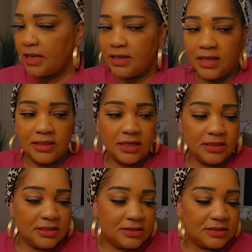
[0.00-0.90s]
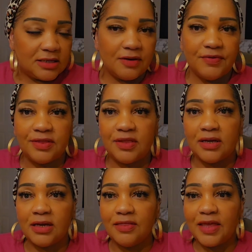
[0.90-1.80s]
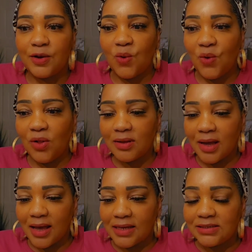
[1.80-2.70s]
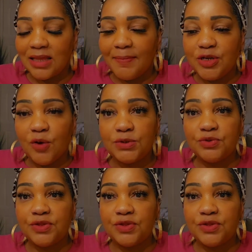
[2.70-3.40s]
And I think this is everything in that haul, guys. Let me know what